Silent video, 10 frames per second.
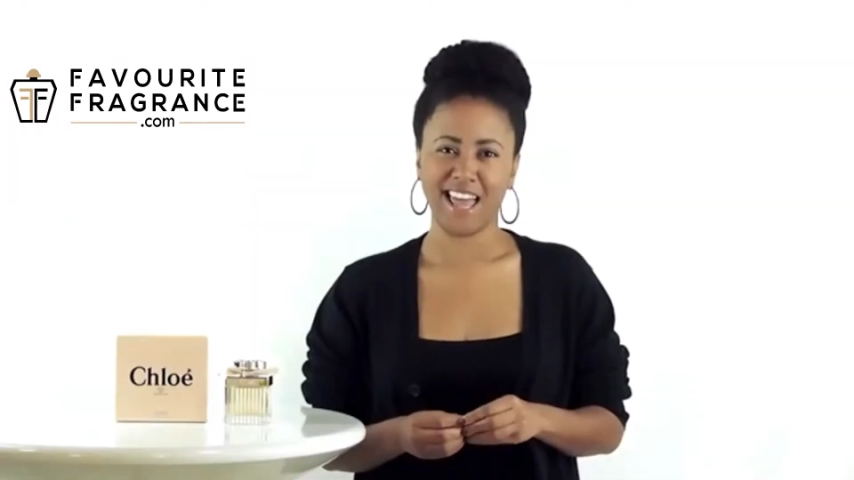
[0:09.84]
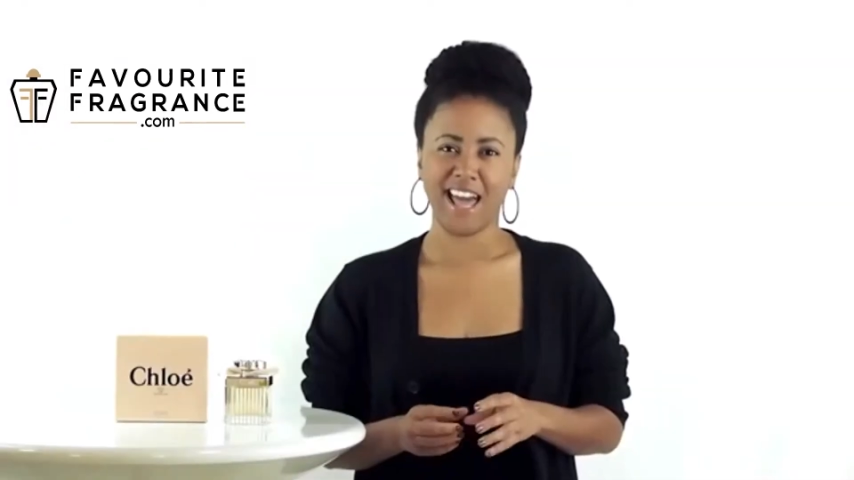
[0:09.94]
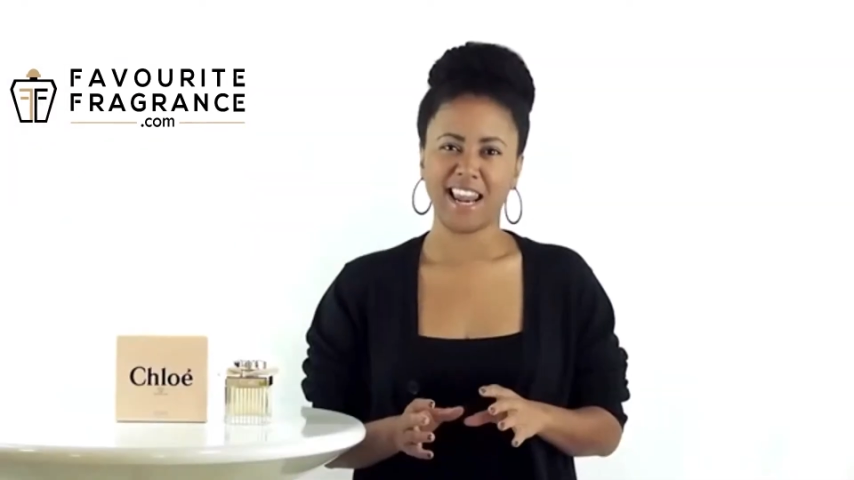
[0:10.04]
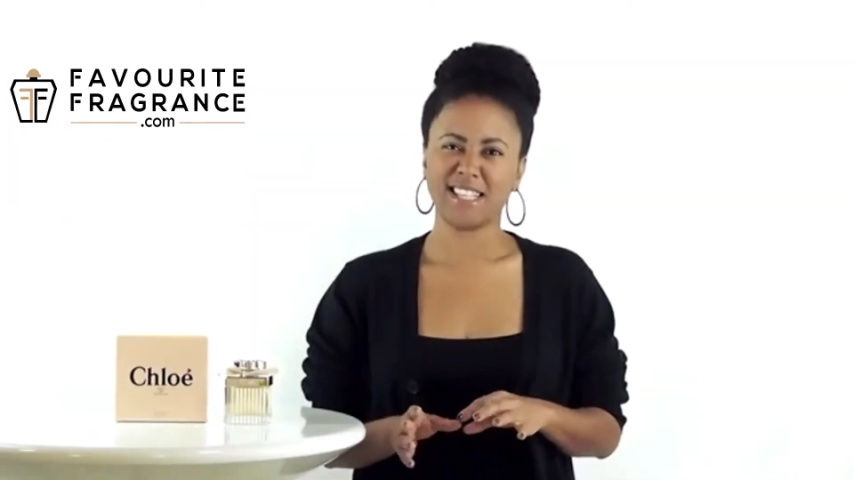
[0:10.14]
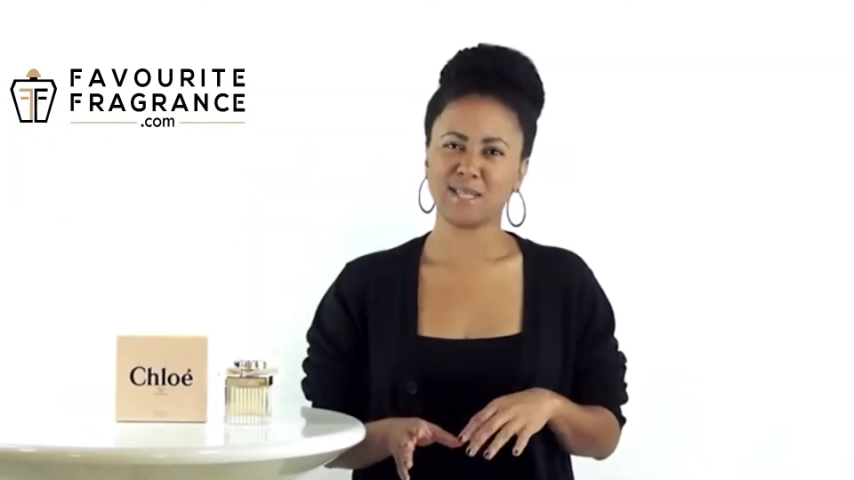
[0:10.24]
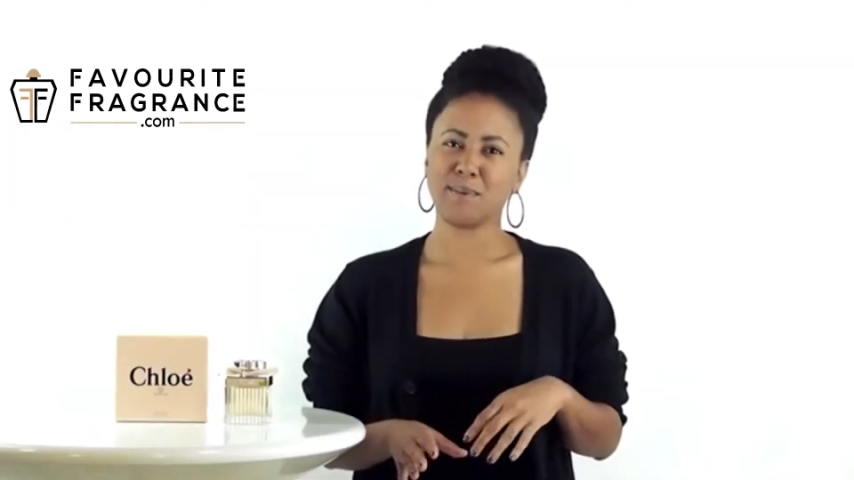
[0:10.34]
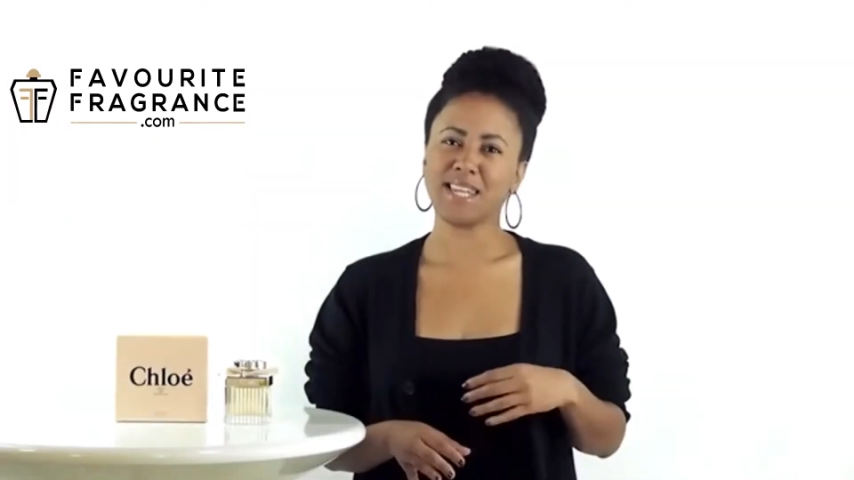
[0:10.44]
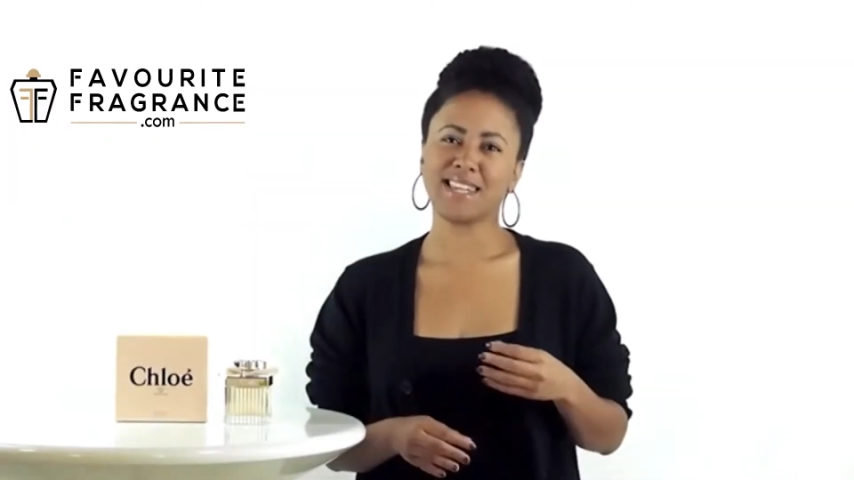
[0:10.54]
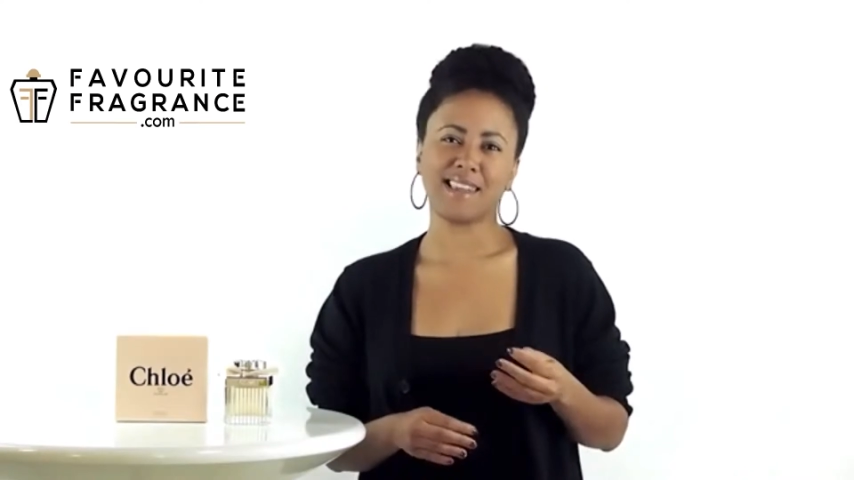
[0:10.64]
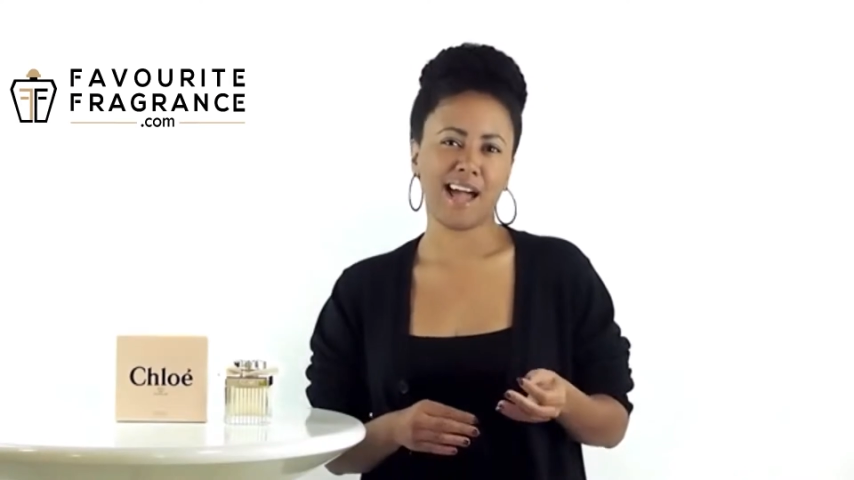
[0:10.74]
and it's a
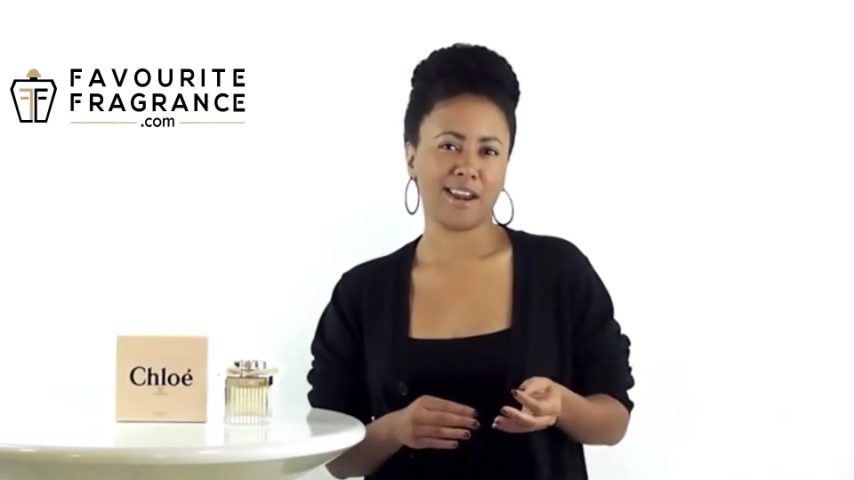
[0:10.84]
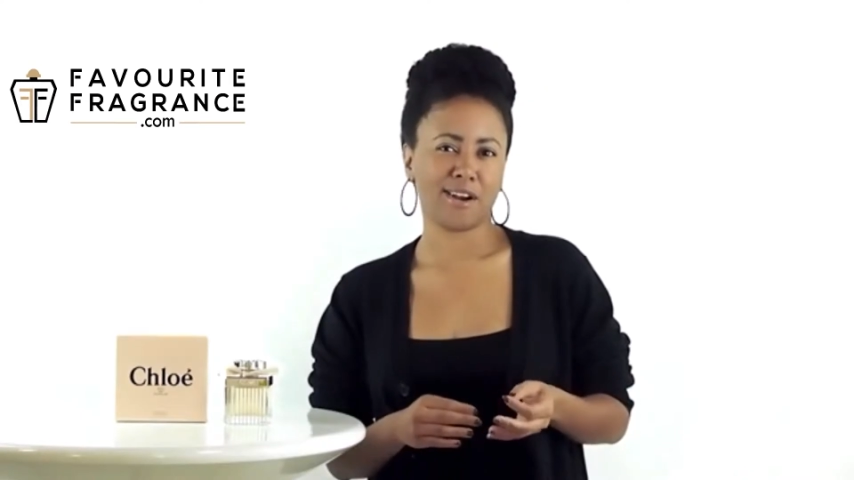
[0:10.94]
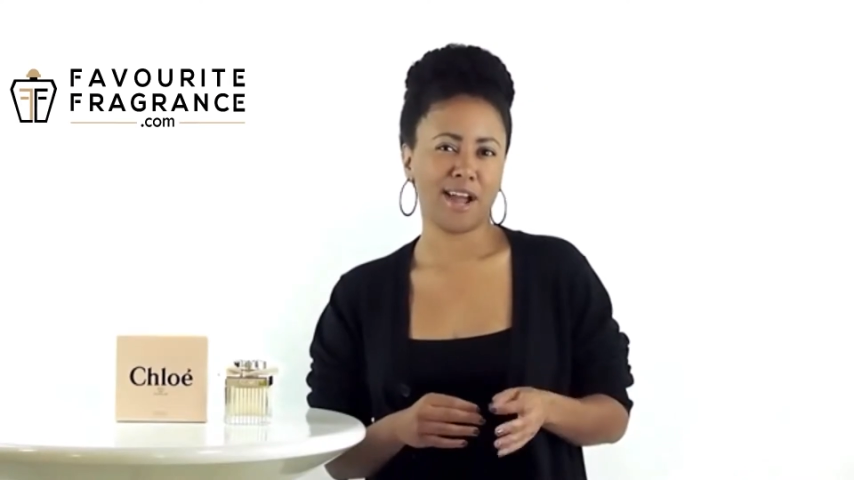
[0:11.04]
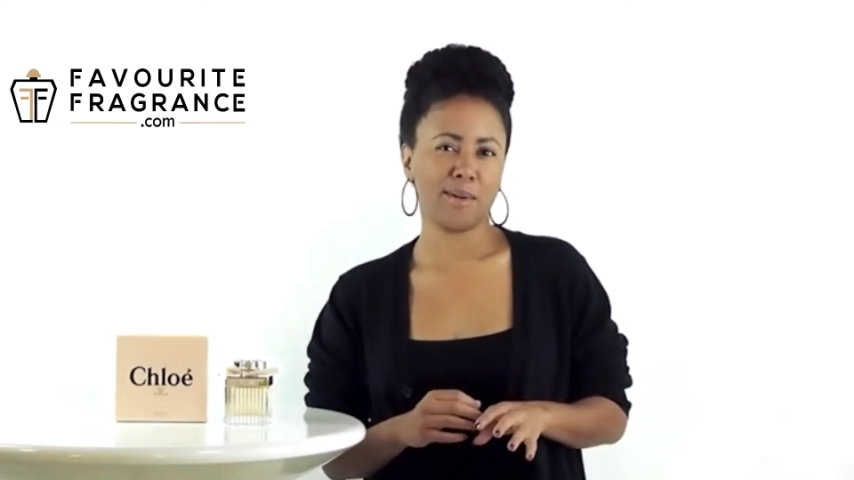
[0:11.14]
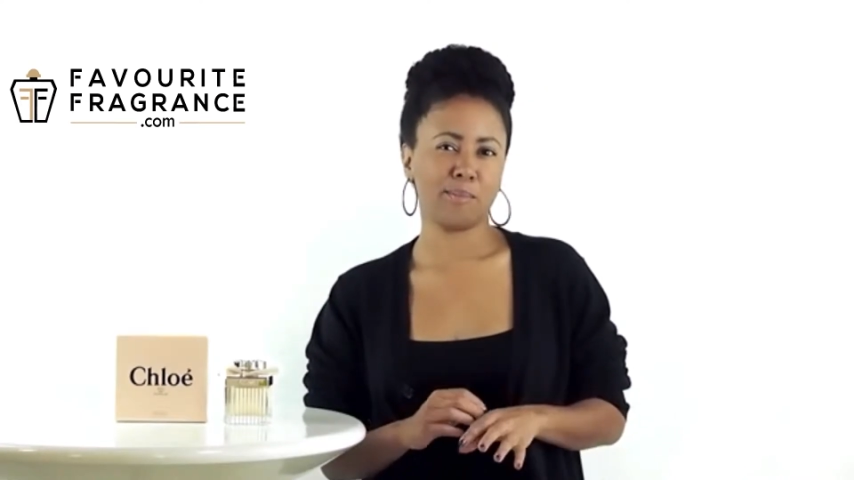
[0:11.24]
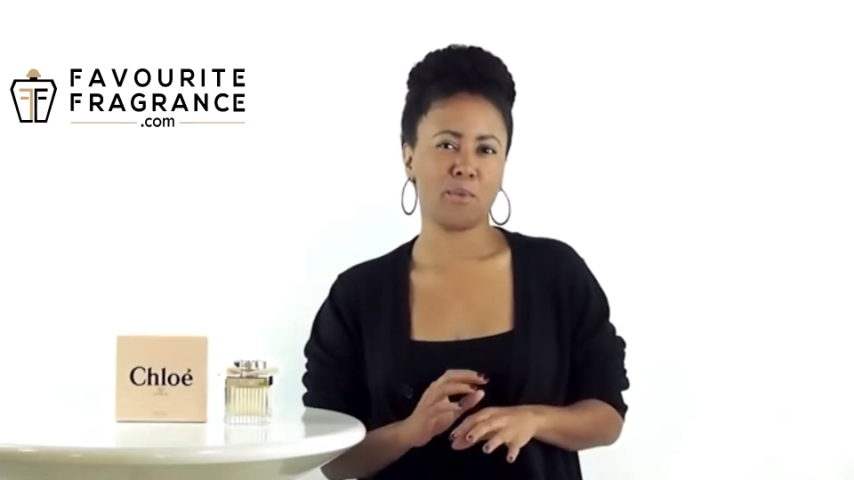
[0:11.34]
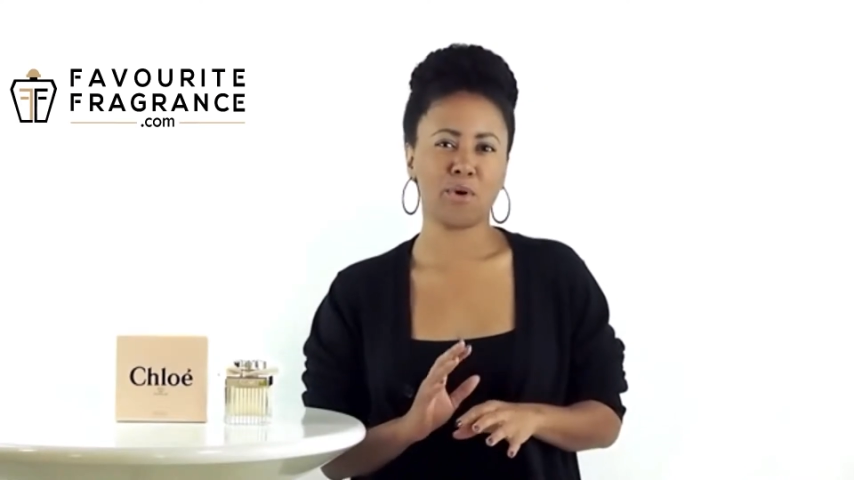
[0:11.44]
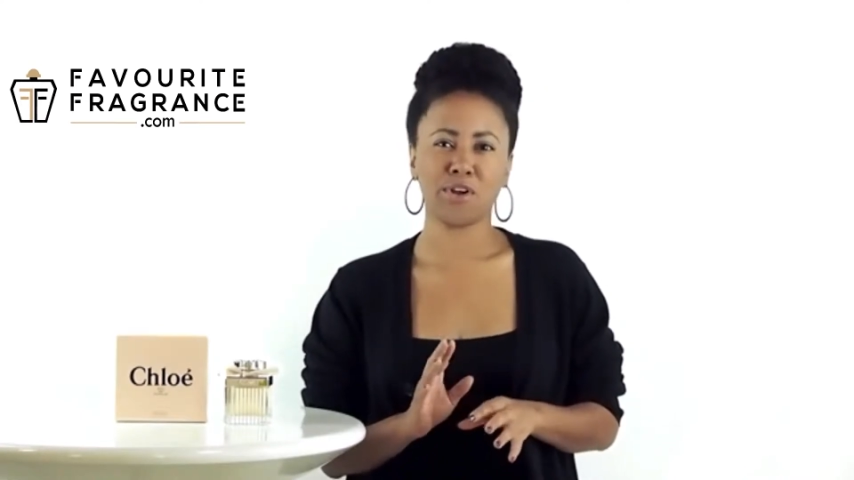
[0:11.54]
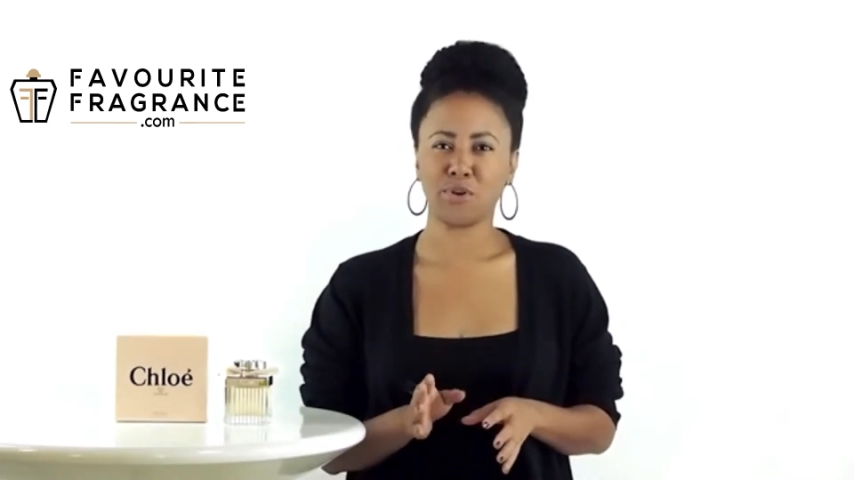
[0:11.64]
bit lighter and more